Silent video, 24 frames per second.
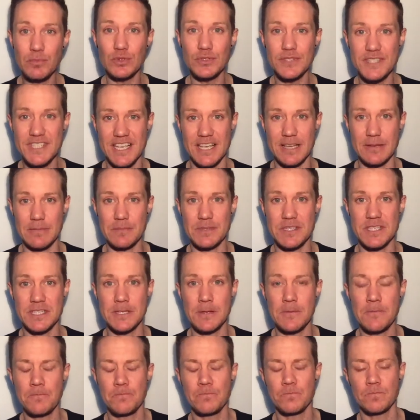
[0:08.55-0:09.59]
tips.
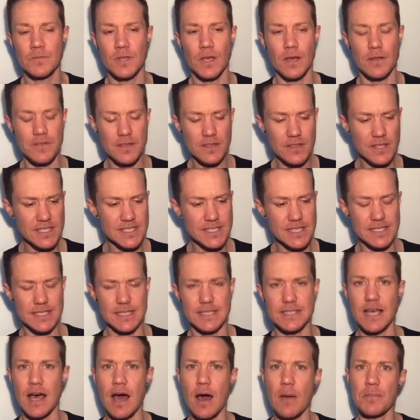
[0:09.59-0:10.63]
I think this is a
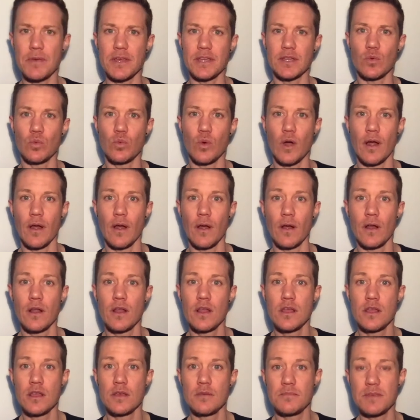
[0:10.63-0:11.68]
topic where
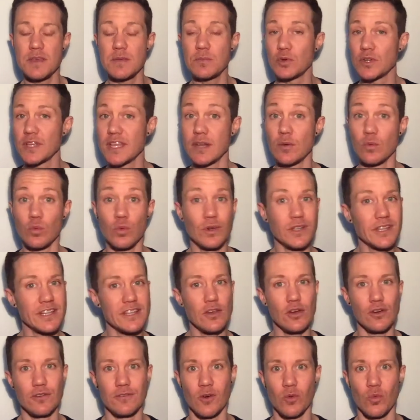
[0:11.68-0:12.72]
people get really
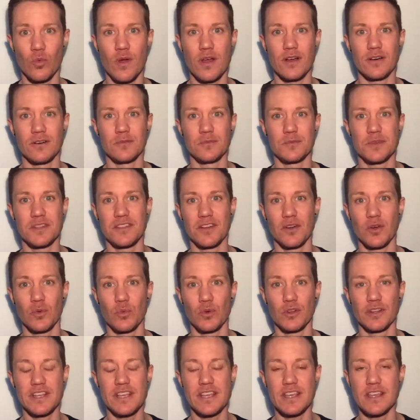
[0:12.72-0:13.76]
overwhelmed. They're
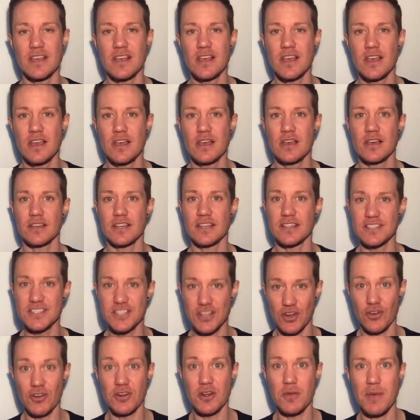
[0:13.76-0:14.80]
really
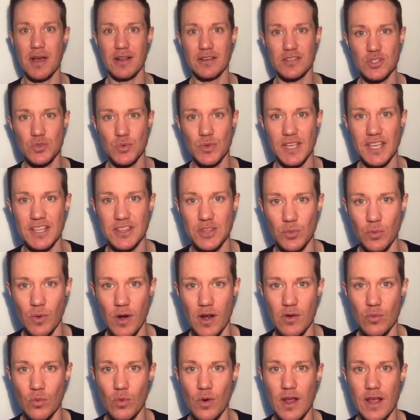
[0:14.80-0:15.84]
concerned about doing it the right
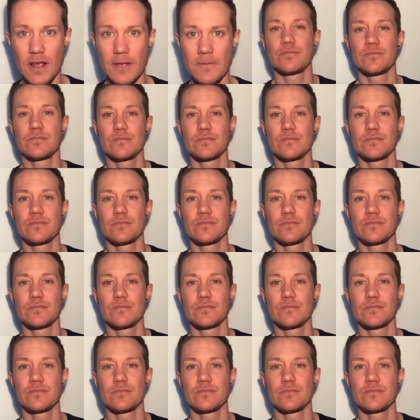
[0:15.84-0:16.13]
way.